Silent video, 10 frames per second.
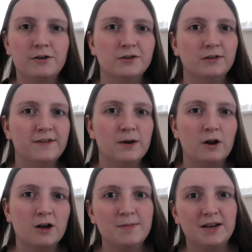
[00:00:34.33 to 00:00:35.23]
just feel
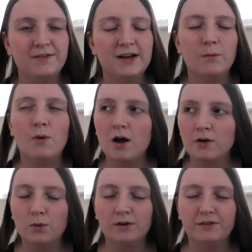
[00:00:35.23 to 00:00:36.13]
like I'm living at
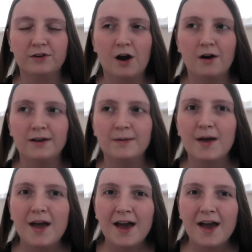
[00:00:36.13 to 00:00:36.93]
work all of the time.